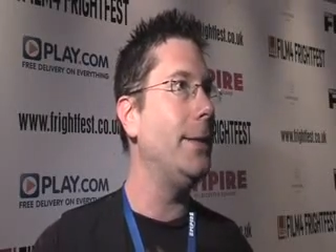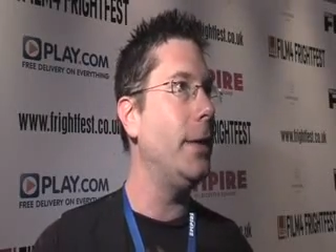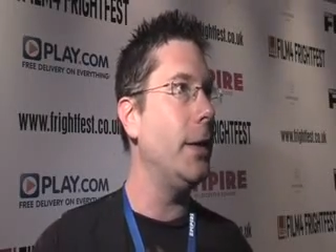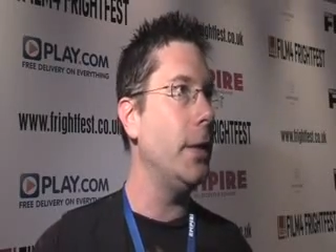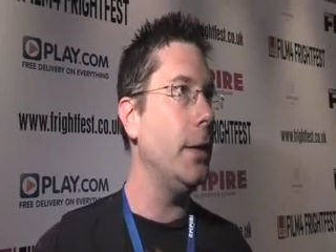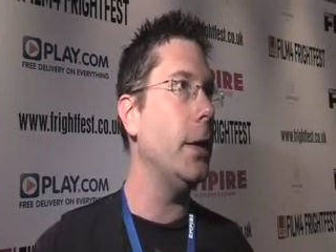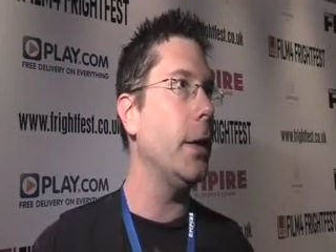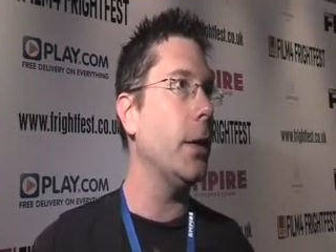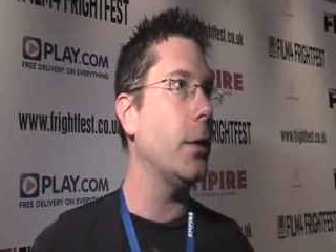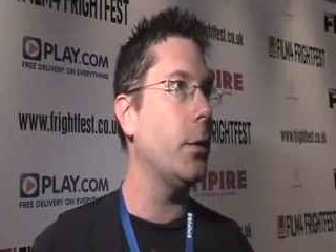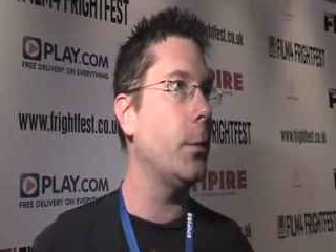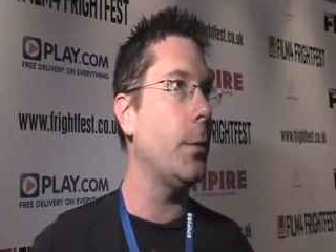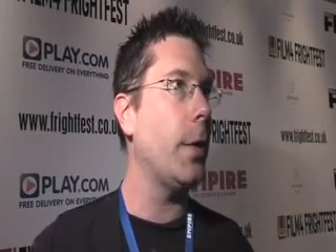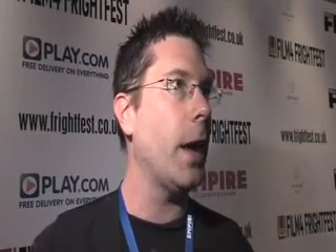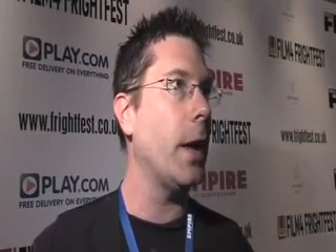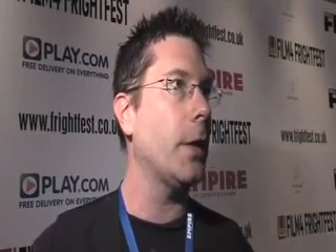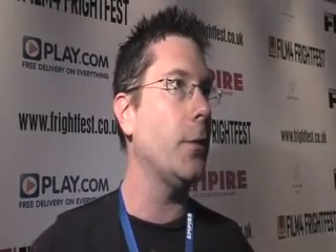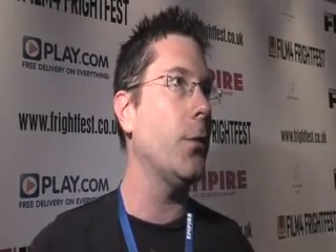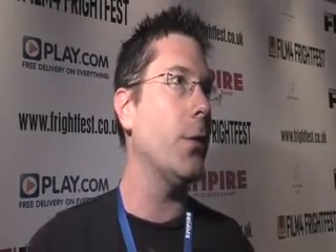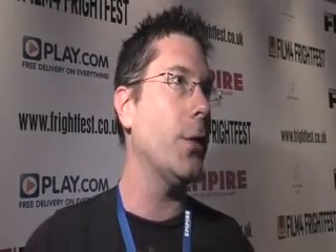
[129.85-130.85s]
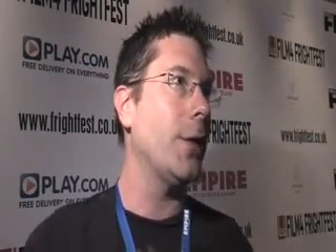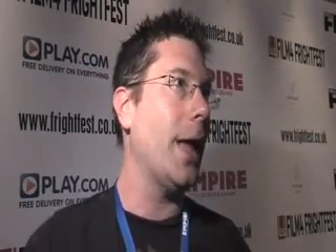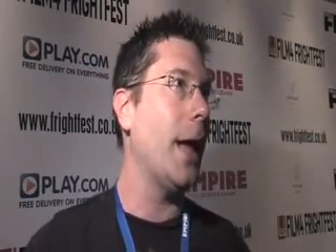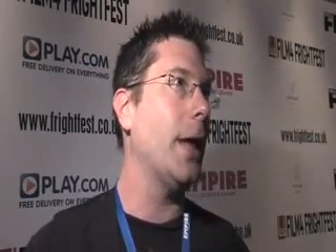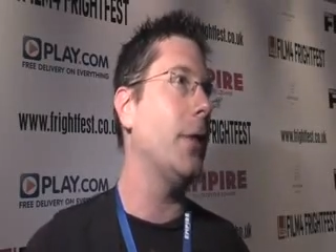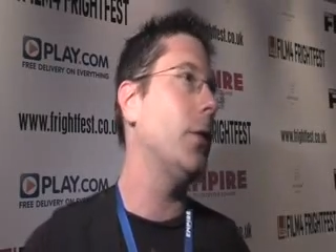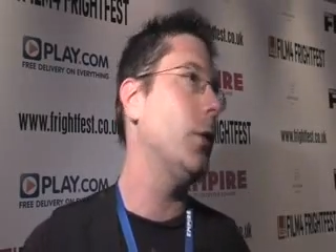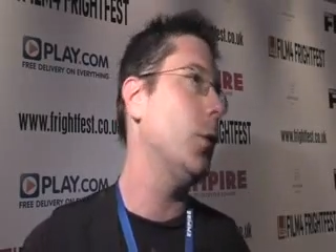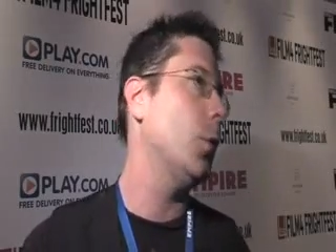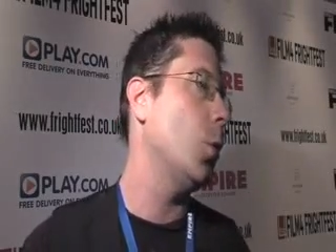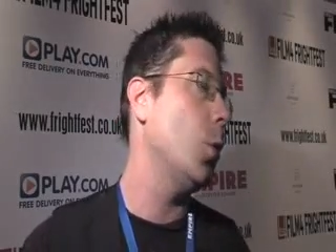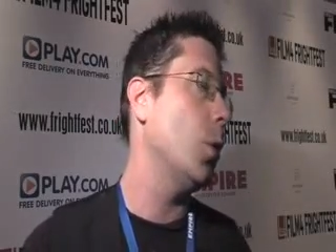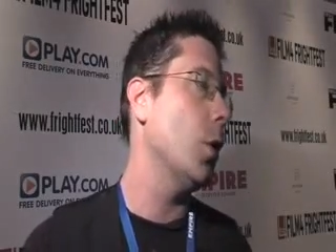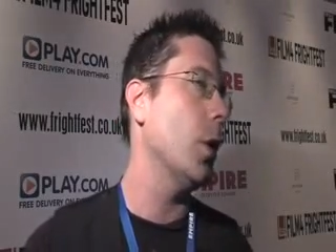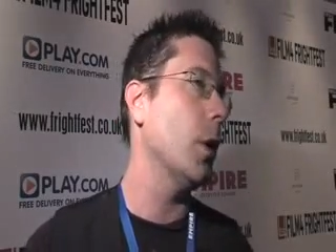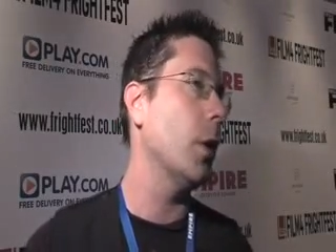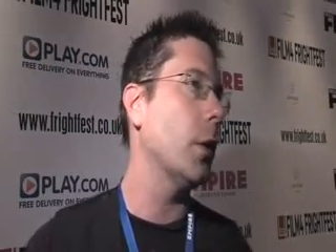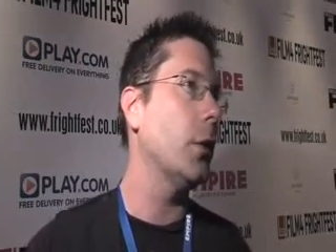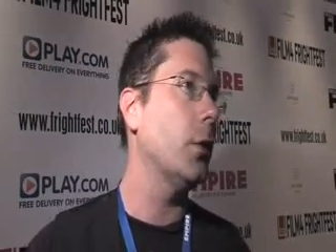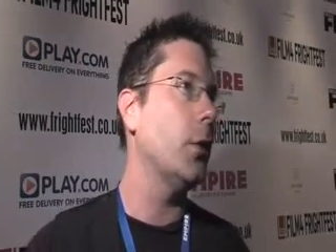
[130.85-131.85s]
didn't expect, for that to
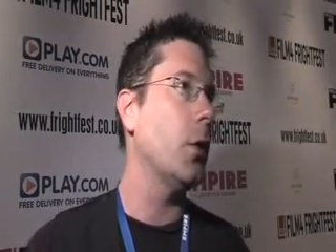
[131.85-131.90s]
work.